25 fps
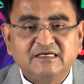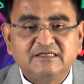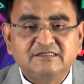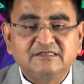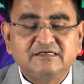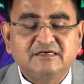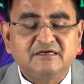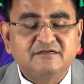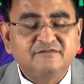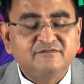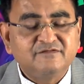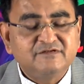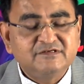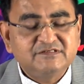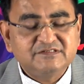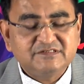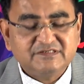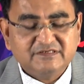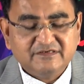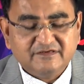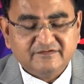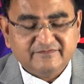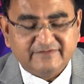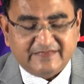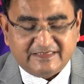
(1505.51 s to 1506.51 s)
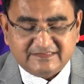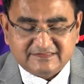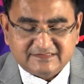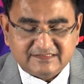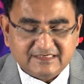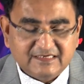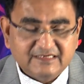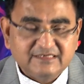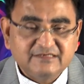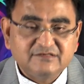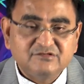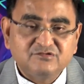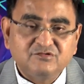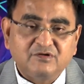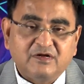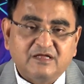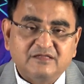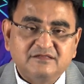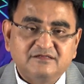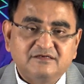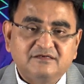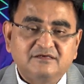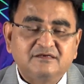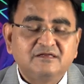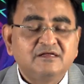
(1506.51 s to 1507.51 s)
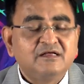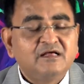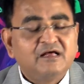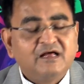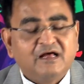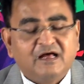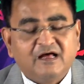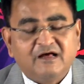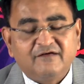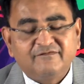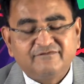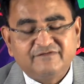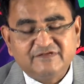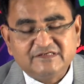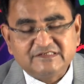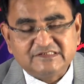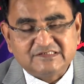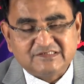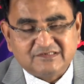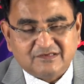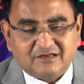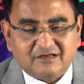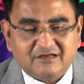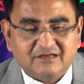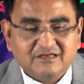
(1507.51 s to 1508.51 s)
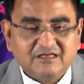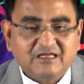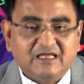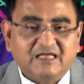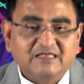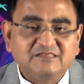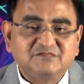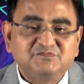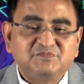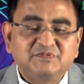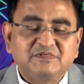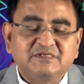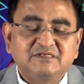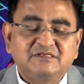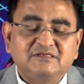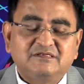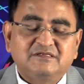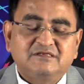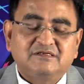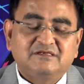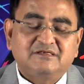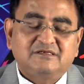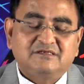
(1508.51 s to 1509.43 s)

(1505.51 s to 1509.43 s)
the conversion of acetylene to other feedstock has been